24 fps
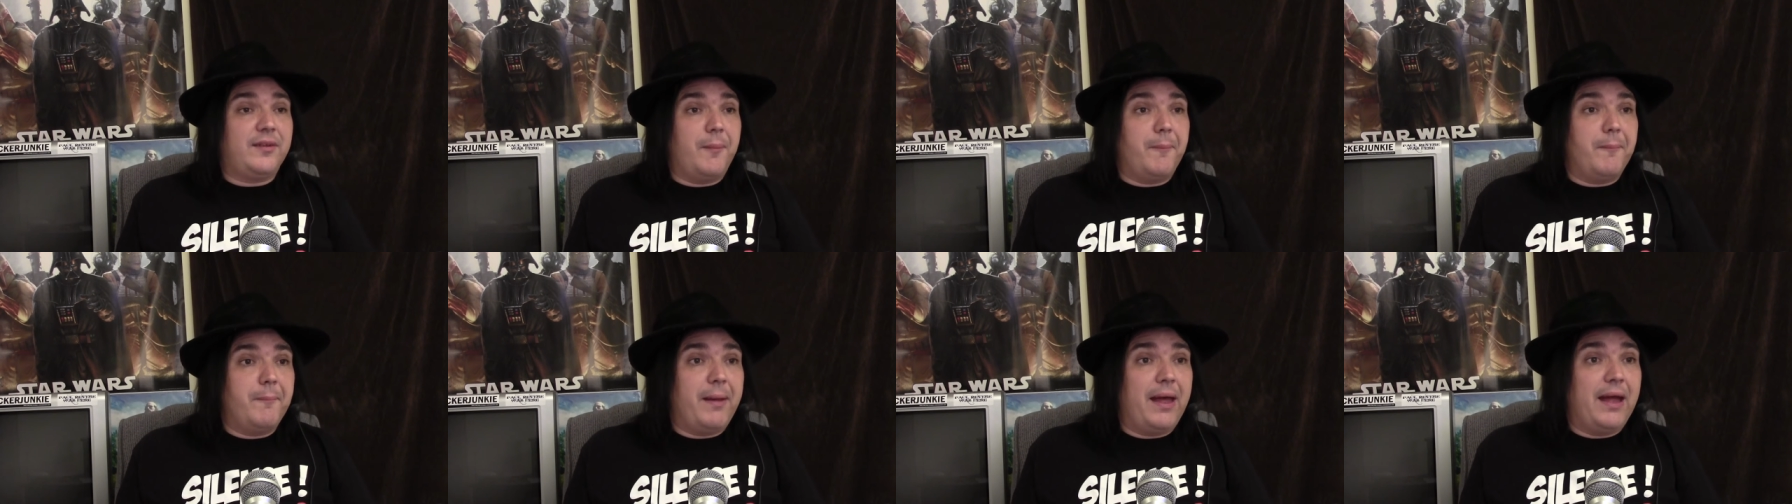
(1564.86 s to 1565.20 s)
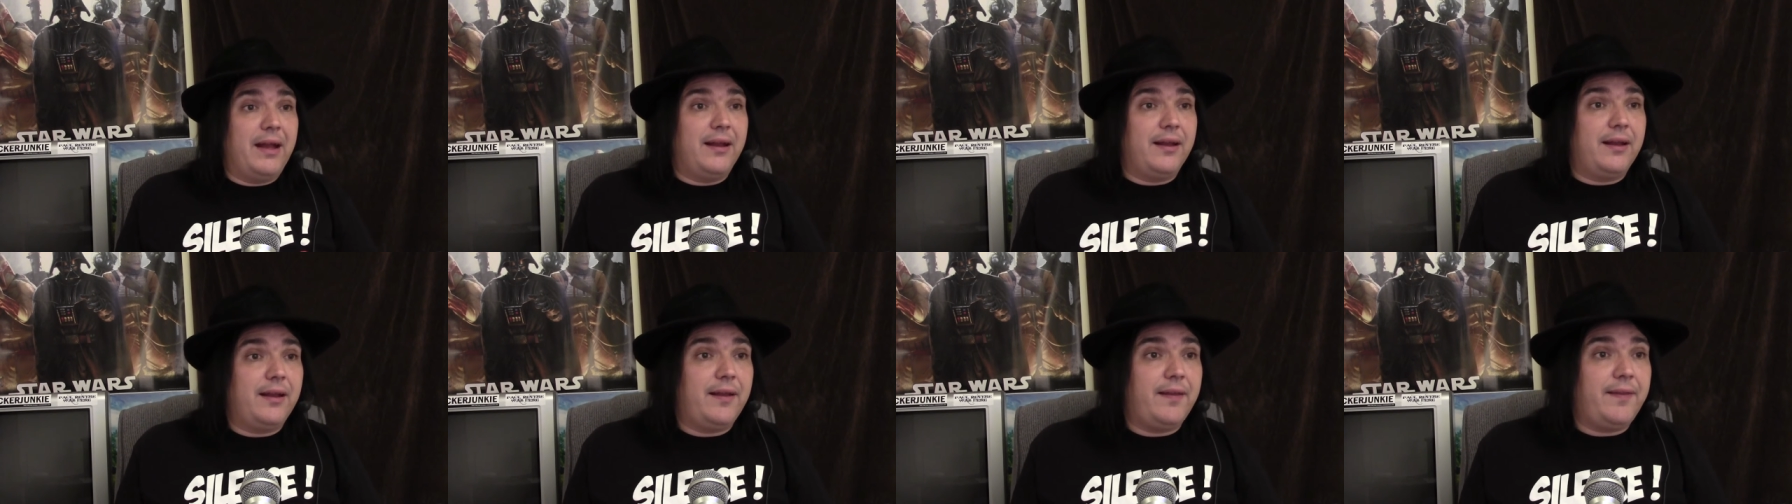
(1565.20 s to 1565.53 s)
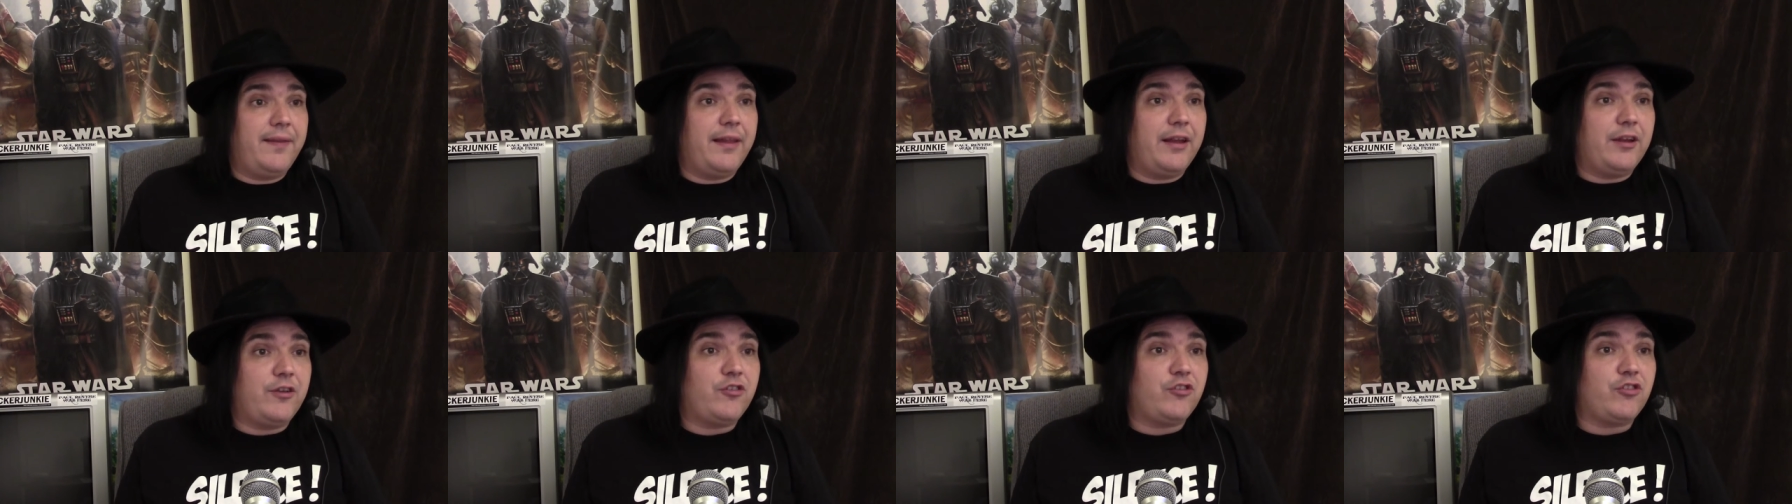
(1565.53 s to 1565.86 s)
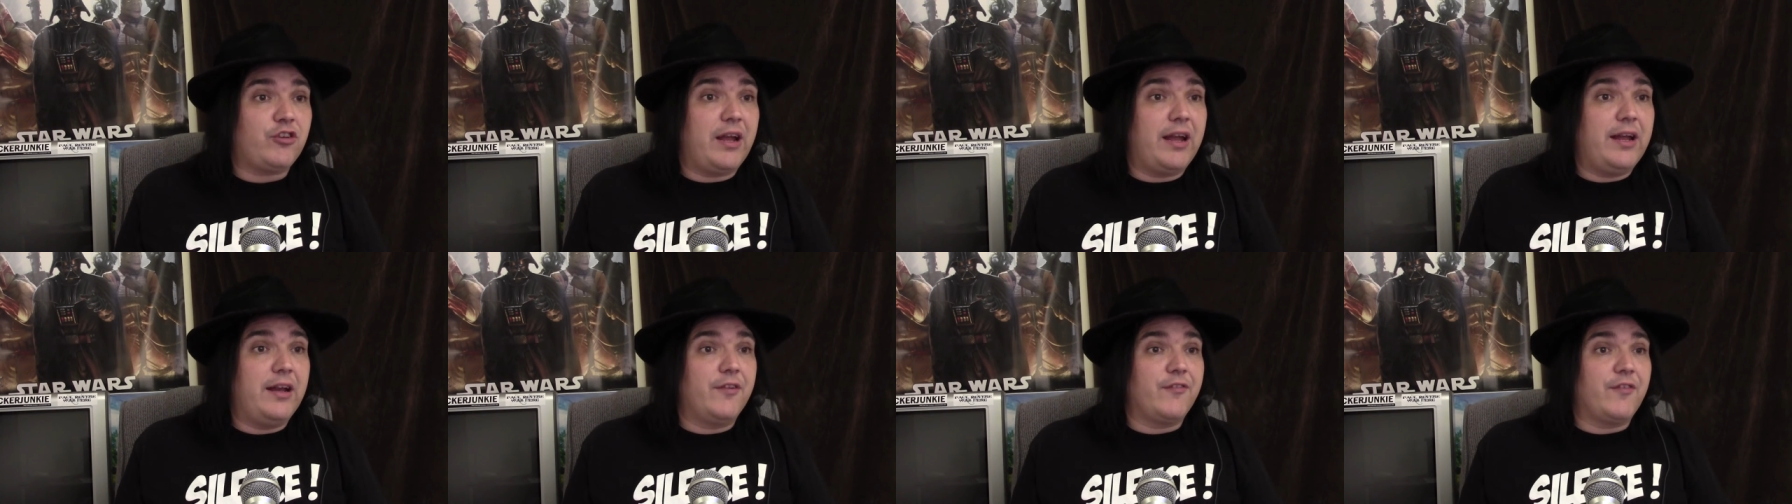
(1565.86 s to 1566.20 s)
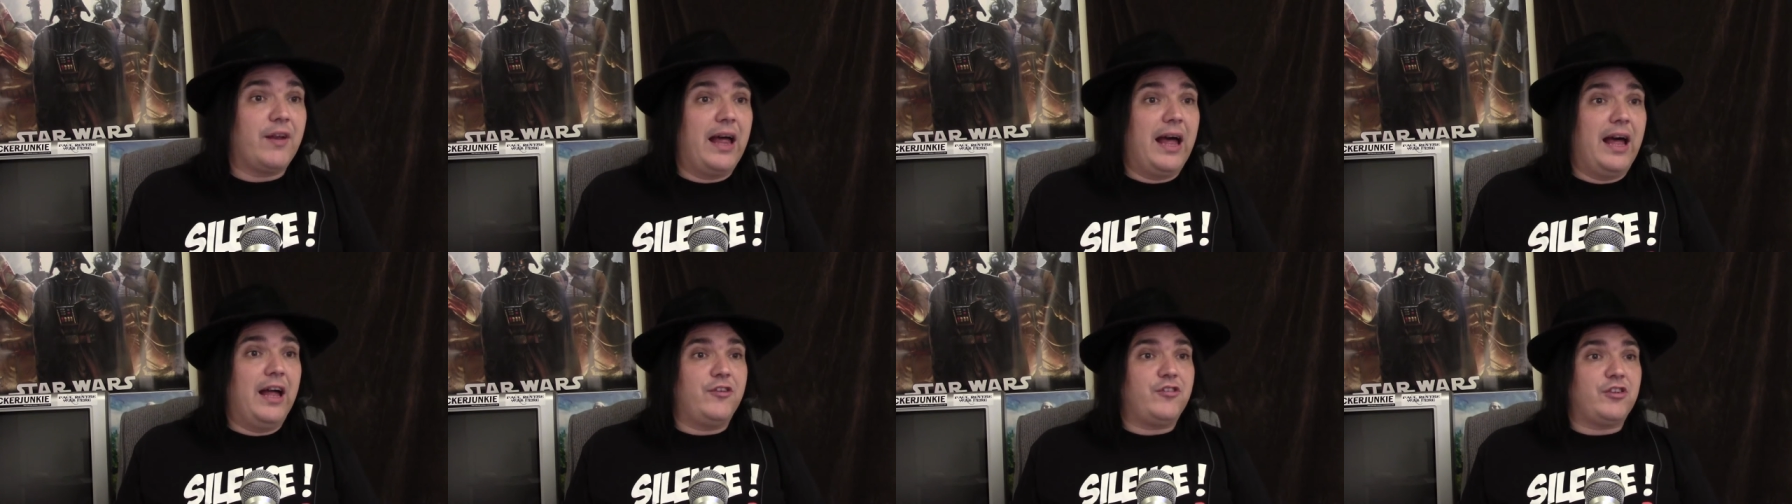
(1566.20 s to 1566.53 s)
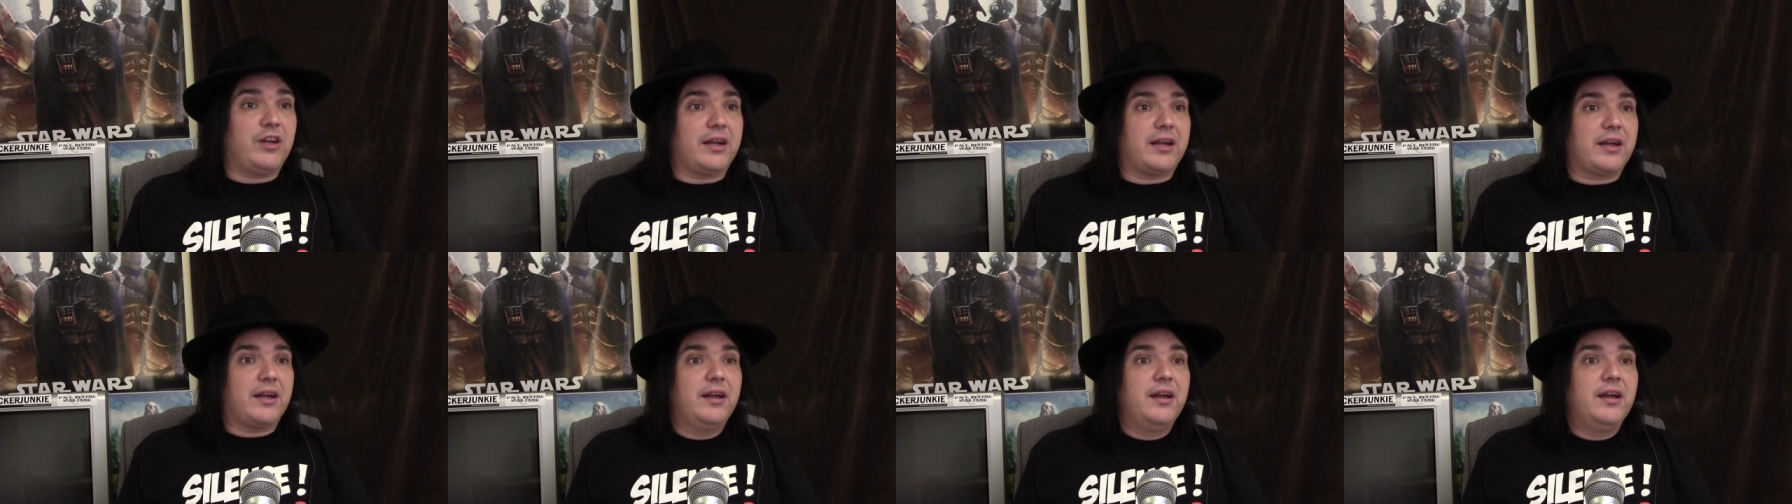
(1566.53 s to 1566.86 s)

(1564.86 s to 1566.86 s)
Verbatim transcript: embedded in the chain of logic.